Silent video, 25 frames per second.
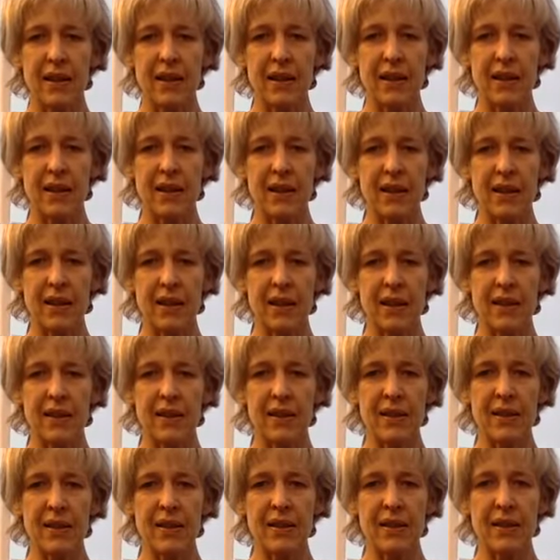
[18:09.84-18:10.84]
Uh,
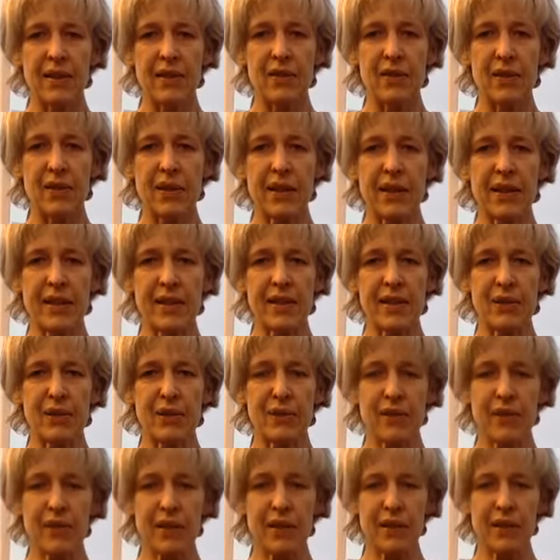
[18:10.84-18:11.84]
and this is a very
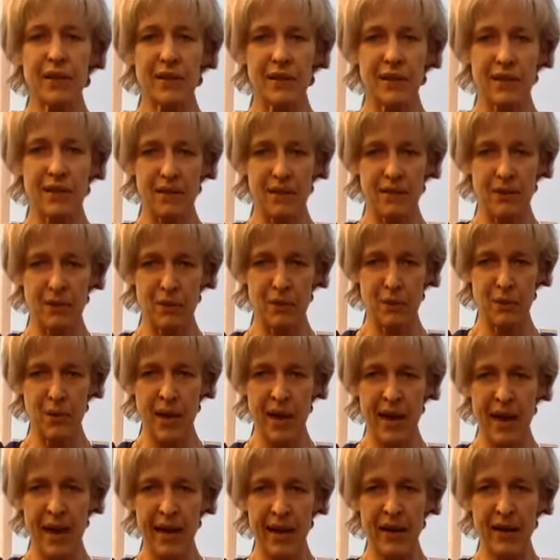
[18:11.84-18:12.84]
different
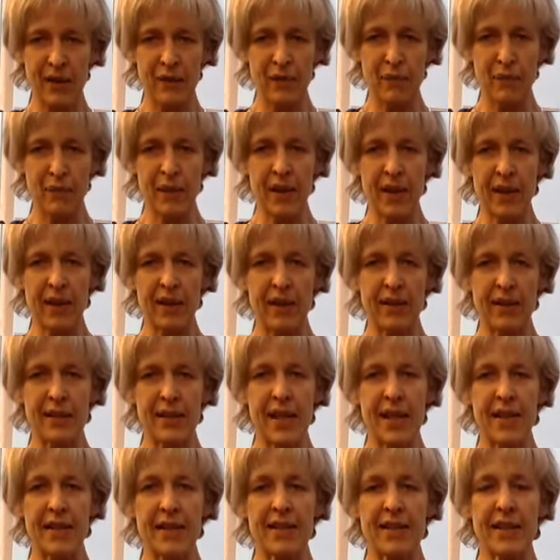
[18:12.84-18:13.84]
way of being
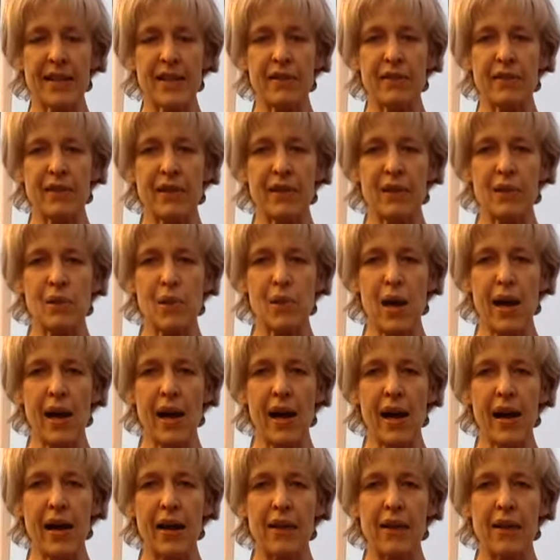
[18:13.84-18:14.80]
attentive and aware.